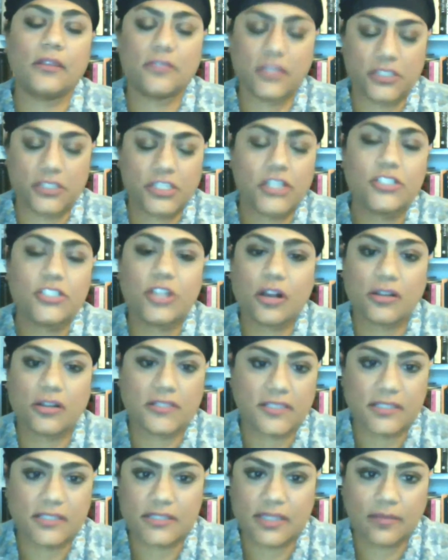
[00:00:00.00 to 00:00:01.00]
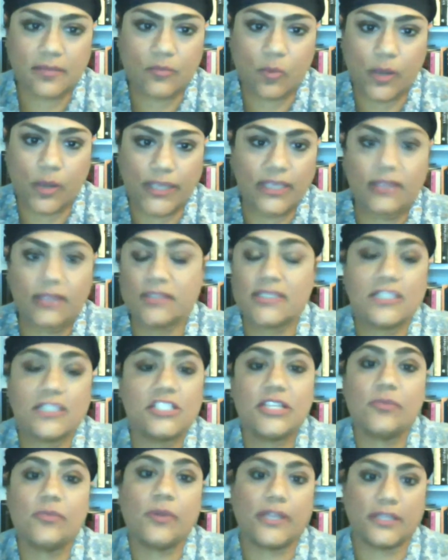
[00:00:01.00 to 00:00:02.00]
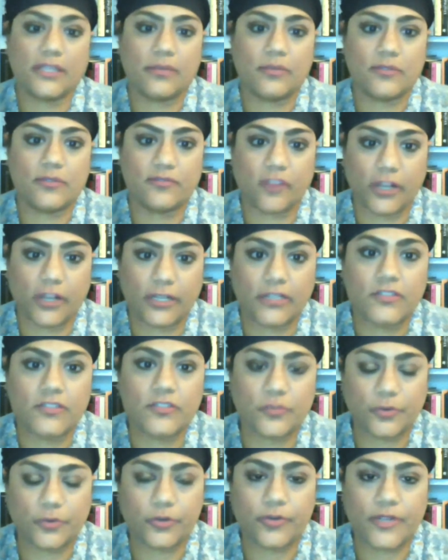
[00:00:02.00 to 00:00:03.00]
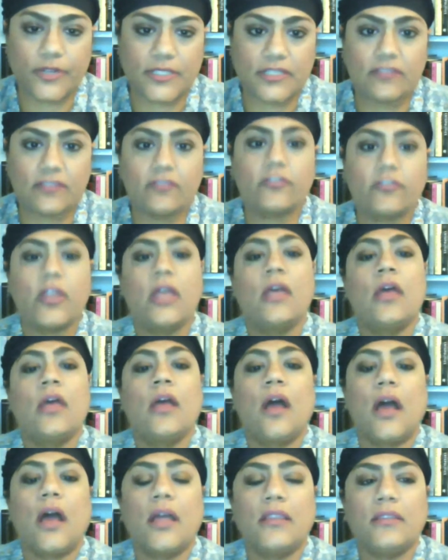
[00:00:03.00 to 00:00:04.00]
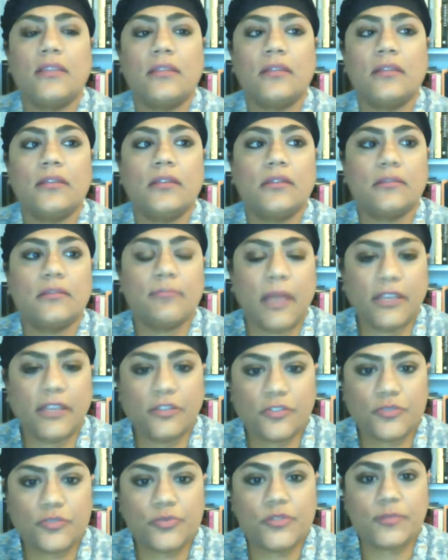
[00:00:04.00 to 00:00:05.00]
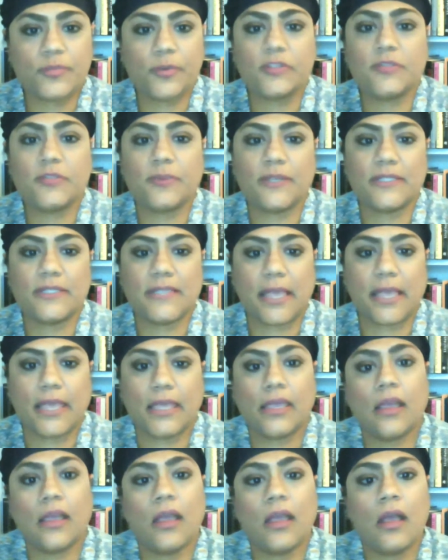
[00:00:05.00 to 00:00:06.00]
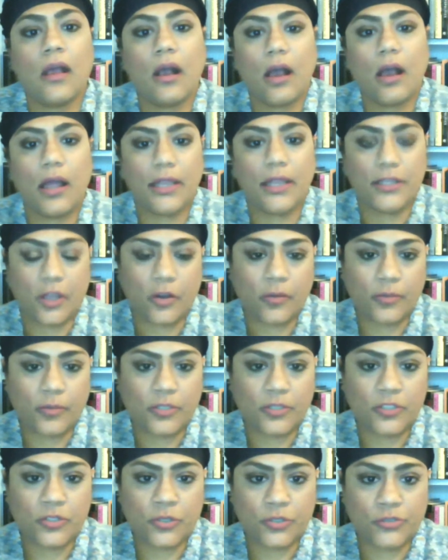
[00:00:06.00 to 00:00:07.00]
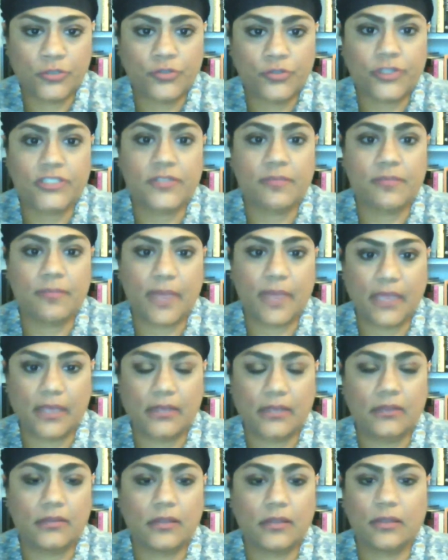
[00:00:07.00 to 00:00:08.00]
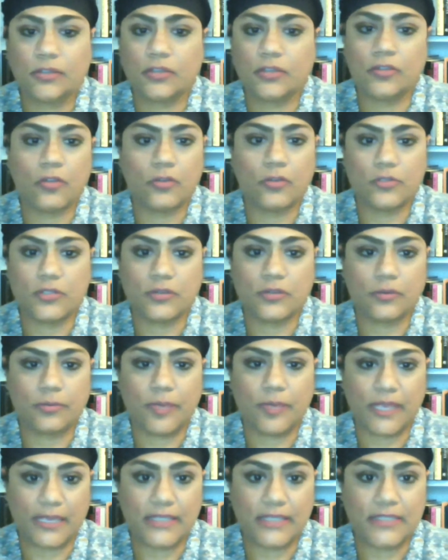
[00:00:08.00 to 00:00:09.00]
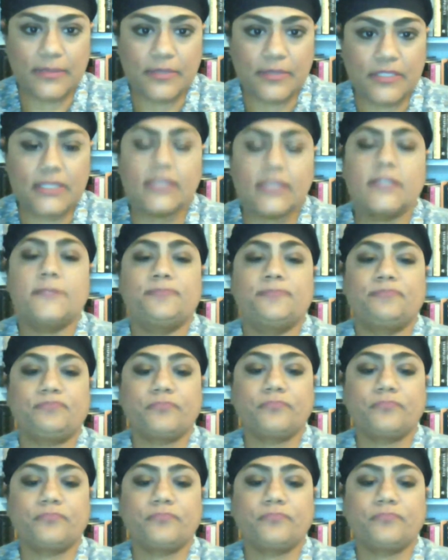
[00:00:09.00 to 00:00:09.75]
The judge asks him why he essentially why he was violent or aggressive, and Manios responds by saying, "I know I'm under contract to make uh, you know to be exhibited